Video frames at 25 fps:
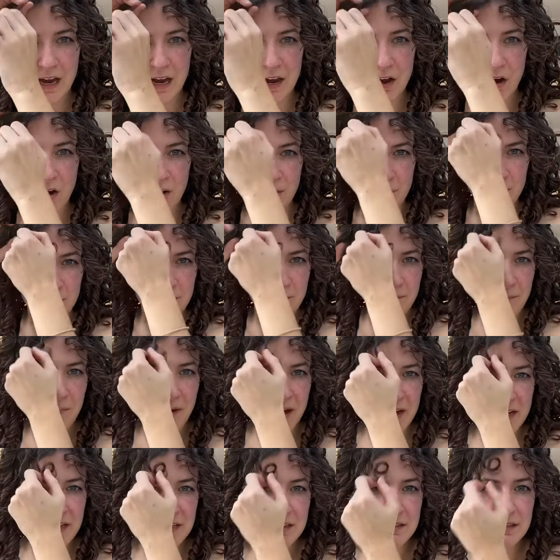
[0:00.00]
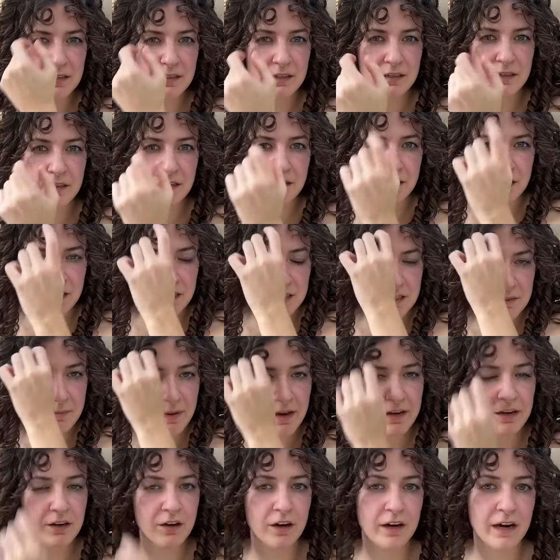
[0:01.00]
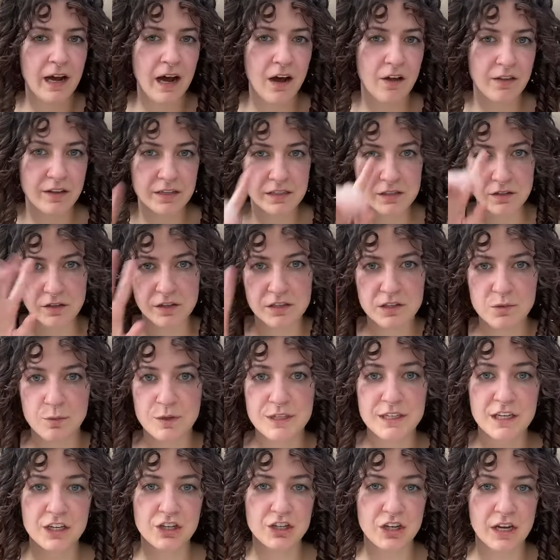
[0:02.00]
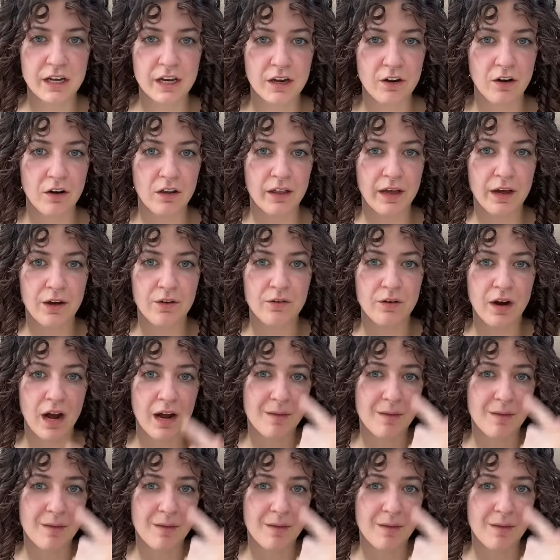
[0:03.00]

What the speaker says: I might, depending on how this looks once I shake it all out,